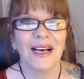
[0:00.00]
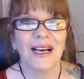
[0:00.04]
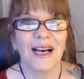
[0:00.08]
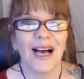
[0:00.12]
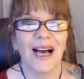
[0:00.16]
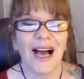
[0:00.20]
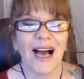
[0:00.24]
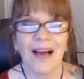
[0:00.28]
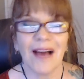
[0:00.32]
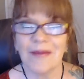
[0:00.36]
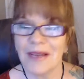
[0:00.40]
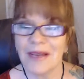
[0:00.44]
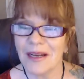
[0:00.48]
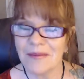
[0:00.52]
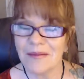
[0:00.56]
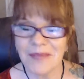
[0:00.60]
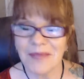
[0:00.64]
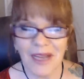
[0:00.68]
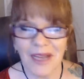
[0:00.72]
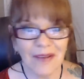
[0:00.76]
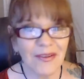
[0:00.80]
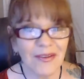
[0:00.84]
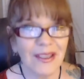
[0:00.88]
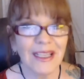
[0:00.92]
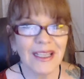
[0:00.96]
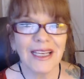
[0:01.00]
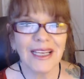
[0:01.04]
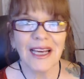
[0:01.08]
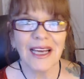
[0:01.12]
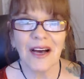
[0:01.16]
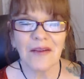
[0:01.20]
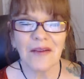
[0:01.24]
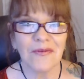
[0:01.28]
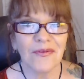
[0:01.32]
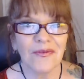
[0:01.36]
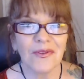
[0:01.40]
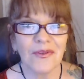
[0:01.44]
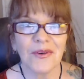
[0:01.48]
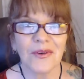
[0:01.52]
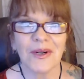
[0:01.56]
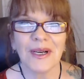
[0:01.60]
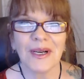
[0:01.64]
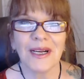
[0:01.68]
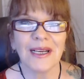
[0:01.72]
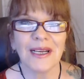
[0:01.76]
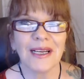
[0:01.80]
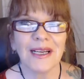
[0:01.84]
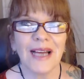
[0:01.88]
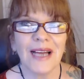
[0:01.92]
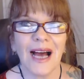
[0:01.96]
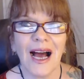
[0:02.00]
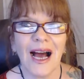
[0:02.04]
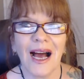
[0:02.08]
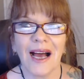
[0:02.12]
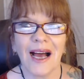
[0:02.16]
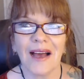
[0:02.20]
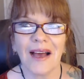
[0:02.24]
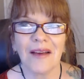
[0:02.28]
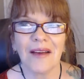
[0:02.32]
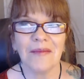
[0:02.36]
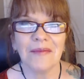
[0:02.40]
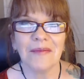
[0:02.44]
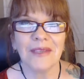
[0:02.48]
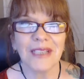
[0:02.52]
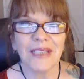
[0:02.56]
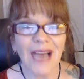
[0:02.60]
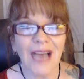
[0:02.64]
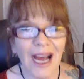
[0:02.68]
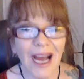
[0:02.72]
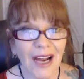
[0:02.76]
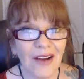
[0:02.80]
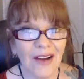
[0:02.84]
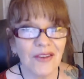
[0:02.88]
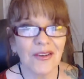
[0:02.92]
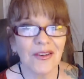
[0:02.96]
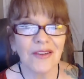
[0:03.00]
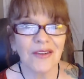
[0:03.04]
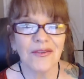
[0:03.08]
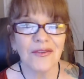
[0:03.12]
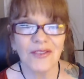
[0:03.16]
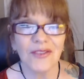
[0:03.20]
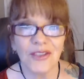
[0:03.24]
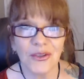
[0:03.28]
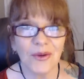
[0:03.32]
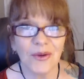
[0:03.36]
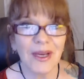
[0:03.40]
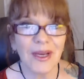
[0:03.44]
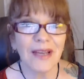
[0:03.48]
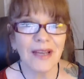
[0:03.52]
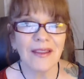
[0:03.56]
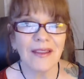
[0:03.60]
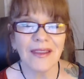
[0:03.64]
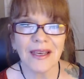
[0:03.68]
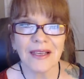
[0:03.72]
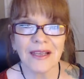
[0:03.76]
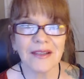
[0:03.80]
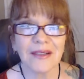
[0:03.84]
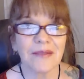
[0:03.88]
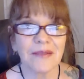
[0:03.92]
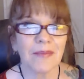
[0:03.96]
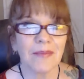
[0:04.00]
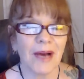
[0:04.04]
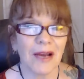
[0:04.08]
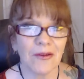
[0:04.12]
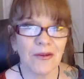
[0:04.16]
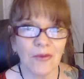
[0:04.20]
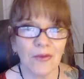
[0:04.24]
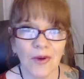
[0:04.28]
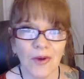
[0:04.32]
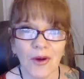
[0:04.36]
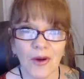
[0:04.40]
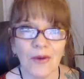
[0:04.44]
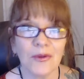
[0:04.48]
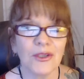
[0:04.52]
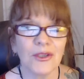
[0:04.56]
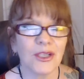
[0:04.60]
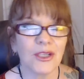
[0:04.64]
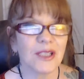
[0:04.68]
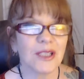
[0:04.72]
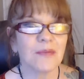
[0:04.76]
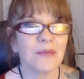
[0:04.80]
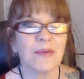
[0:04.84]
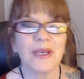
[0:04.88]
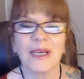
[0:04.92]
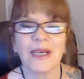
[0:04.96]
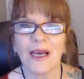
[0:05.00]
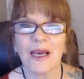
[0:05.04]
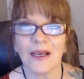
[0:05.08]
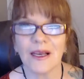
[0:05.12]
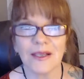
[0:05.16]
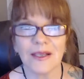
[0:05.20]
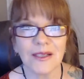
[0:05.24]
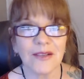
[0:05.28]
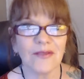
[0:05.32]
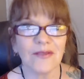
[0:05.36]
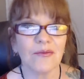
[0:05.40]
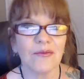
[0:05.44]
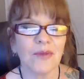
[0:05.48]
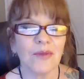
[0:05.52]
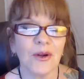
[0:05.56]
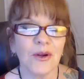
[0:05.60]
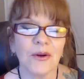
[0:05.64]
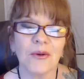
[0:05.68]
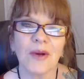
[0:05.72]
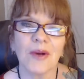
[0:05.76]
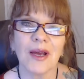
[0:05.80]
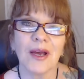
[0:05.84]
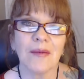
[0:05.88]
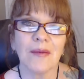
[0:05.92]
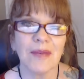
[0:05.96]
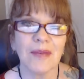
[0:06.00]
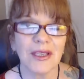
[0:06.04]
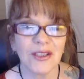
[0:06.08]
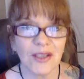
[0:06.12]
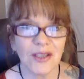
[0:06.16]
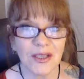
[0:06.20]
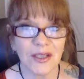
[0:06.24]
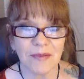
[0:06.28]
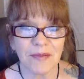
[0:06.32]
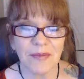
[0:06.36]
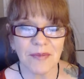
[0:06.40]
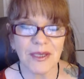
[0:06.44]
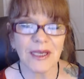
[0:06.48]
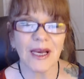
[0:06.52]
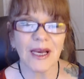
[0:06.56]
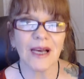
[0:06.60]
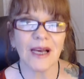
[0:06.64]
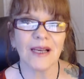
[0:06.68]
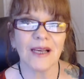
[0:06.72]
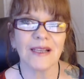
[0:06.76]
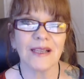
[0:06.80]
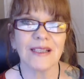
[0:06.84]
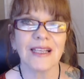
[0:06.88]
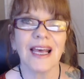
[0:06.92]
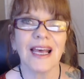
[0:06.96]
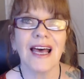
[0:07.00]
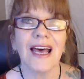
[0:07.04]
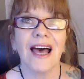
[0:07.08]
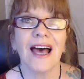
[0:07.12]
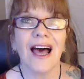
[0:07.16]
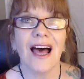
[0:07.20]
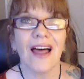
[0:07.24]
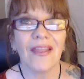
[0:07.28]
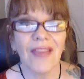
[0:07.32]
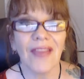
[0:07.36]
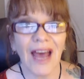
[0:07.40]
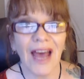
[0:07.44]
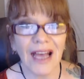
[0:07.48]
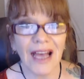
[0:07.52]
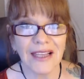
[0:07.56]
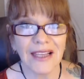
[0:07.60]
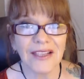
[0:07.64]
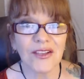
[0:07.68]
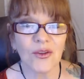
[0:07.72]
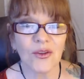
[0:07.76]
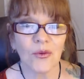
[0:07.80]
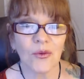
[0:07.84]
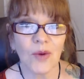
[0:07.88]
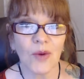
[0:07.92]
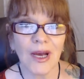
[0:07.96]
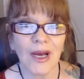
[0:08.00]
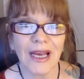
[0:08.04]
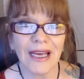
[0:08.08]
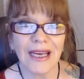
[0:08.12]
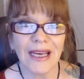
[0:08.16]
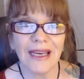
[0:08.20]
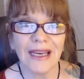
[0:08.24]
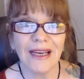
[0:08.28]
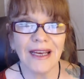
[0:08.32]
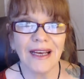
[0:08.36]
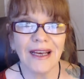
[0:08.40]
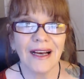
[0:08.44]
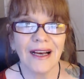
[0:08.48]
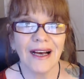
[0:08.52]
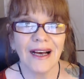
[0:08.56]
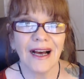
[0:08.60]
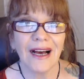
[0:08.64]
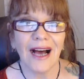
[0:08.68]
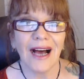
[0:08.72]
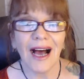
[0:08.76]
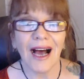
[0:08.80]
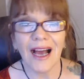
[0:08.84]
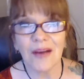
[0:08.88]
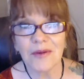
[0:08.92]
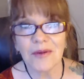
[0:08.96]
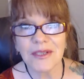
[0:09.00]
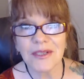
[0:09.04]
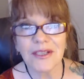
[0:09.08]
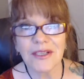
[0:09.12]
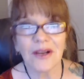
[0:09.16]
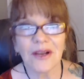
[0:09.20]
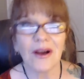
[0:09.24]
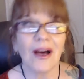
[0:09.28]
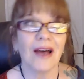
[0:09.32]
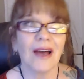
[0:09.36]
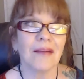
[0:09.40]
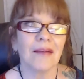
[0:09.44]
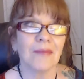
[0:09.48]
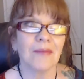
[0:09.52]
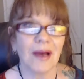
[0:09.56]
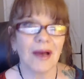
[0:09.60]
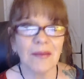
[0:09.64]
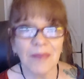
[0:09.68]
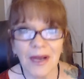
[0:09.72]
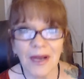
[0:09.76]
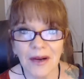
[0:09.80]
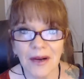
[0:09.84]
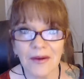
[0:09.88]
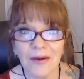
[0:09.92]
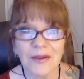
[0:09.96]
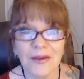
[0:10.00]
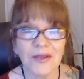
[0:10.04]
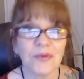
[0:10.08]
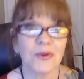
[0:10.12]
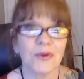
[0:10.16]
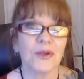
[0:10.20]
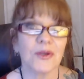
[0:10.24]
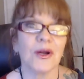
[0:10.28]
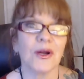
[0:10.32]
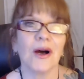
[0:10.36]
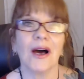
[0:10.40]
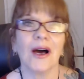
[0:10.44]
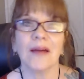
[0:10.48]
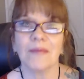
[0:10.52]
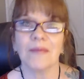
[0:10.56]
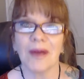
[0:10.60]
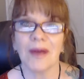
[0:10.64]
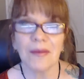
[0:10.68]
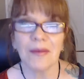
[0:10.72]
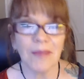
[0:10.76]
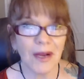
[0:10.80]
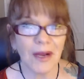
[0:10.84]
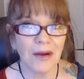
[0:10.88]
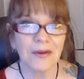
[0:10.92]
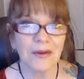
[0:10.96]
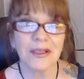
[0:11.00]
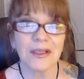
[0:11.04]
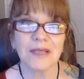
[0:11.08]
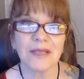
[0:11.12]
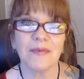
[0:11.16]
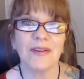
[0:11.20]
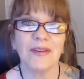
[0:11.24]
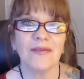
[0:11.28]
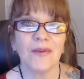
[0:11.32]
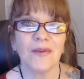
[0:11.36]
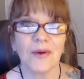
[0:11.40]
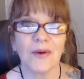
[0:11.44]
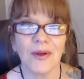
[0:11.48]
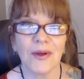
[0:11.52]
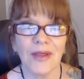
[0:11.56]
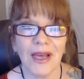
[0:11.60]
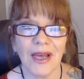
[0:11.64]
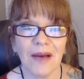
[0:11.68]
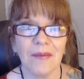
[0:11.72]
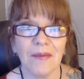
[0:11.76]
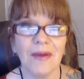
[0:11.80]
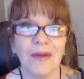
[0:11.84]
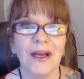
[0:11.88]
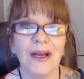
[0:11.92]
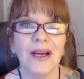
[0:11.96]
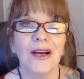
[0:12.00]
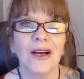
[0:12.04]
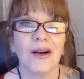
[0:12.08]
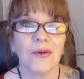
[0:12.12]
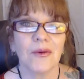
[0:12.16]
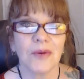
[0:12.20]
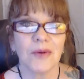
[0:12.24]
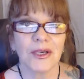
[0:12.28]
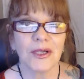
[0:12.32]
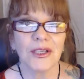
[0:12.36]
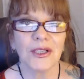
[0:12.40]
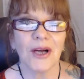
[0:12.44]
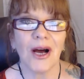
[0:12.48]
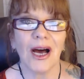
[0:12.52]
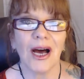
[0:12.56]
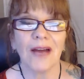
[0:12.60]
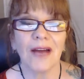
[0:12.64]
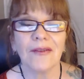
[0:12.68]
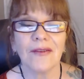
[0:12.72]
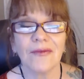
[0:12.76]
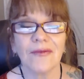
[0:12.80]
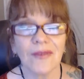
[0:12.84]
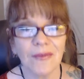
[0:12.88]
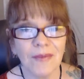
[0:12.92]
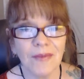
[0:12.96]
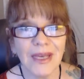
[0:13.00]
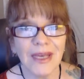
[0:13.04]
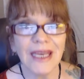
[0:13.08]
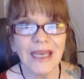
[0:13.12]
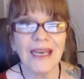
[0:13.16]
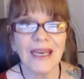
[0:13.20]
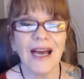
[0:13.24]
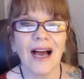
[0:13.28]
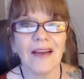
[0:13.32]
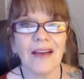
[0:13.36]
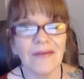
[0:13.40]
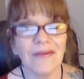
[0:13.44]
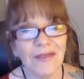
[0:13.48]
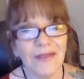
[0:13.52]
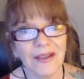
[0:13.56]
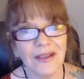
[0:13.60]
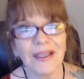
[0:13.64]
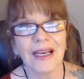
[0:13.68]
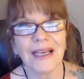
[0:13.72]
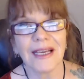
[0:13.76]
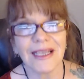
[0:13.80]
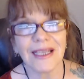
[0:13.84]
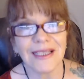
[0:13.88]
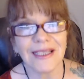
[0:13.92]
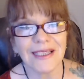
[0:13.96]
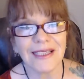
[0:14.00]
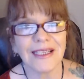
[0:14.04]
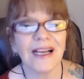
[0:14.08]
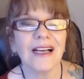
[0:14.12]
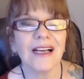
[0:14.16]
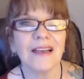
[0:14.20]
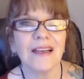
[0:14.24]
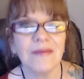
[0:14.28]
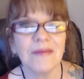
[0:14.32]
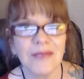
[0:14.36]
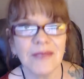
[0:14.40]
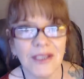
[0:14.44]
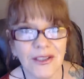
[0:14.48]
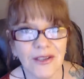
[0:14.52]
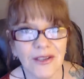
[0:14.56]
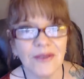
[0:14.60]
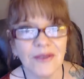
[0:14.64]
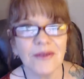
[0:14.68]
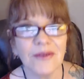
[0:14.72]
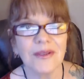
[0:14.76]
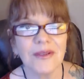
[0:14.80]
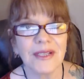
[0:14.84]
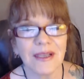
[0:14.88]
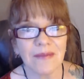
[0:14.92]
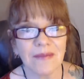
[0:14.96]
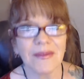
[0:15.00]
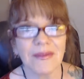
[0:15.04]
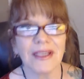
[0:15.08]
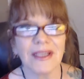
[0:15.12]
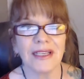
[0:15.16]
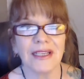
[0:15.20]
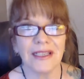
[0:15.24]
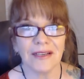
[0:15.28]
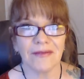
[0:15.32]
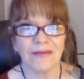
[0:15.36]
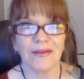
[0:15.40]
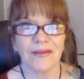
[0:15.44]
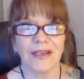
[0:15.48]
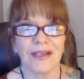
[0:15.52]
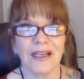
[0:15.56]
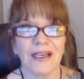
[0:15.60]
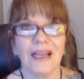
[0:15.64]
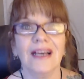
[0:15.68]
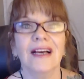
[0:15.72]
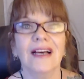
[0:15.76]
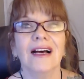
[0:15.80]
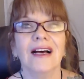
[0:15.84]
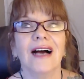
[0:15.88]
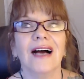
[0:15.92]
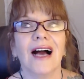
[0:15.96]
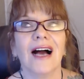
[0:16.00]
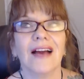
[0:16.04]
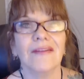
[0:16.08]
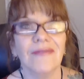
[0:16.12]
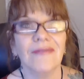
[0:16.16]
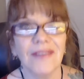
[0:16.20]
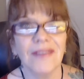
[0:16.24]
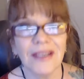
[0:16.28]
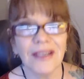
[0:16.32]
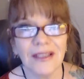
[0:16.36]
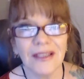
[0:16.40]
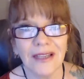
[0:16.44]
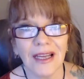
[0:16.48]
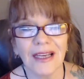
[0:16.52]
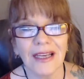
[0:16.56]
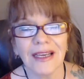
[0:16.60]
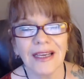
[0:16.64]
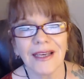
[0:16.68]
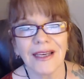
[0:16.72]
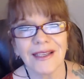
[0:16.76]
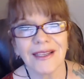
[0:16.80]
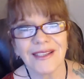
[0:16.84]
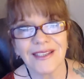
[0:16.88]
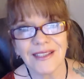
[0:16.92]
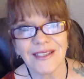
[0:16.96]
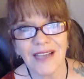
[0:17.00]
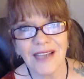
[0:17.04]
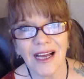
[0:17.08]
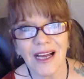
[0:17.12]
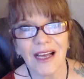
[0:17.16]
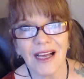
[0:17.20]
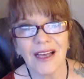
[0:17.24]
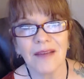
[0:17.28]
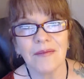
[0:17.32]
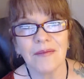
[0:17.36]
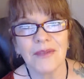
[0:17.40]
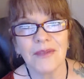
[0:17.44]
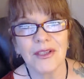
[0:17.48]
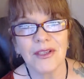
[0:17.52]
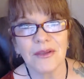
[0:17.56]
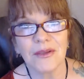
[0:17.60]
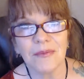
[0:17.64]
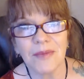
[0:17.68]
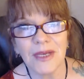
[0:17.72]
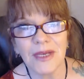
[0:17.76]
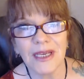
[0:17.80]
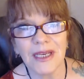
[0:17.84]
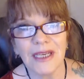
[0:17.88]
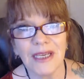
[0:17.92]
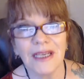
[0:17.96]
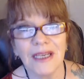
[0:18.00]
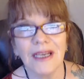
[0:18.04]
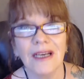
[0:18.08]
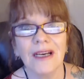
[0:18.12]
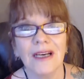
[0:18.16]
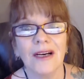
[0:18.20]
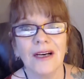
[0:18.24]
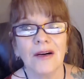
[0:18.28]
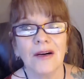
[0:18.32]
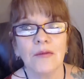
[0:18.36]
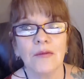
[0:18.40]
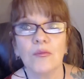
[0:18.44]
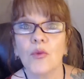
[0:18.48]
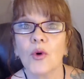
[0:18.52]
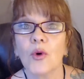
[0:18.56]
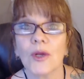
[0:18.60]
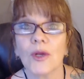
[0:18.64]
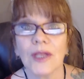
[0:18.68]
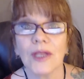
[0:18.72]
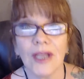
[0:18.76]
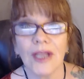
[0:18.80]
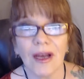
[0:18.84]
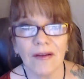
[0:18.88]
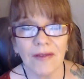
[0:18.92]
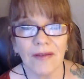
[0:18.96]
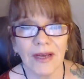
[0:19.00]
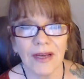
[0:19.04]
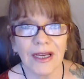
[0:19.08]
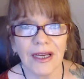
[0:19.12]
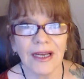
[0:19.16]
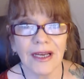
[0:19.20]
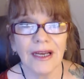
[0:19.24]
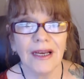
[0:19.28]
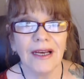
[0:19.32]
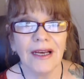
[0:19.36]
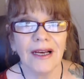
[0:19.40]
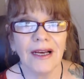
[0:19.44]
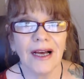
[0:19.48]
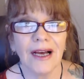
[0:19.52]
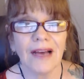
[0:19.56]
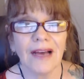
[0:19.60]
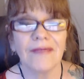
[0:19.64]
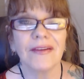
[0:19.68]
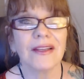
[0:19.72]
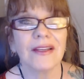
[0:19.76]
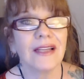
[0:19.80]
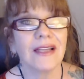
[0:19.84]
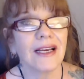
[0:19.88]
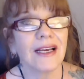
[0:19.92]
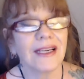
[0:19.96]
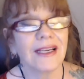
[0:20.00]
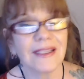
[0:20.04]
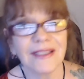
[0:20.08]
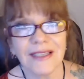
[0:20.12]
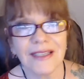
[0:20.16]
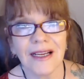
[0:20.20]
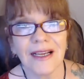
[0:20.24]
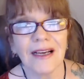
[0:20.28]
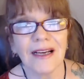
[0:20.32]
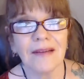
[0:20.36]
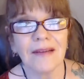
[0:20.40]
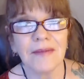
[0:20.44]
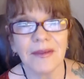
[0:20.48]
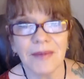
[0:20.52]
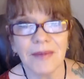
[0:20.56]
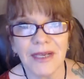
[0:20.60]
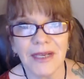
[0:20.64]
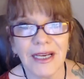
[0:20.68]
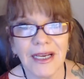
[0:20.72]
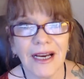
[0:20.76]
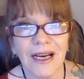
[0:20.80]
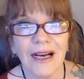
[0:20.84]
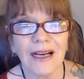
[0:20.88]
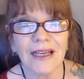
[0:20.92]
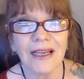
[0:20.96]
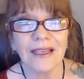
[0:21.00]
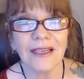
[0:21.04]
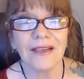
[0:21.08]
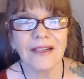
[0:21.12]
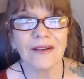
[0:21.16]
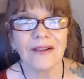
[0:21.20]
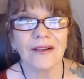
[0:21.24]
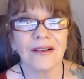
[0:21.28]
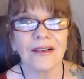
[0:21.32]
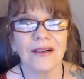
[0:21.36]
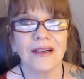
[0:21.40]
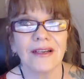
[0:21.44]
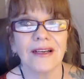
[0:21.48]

I mean, I'm definitely up for it. I'm tired of doing things by rote just because of programming, just because that's the way I was taught, my parents were taught, my parents before them were taught. For me, I feel like it's time to do something different. I feel like it's time to be more loving. I feel like it's time to be kinder.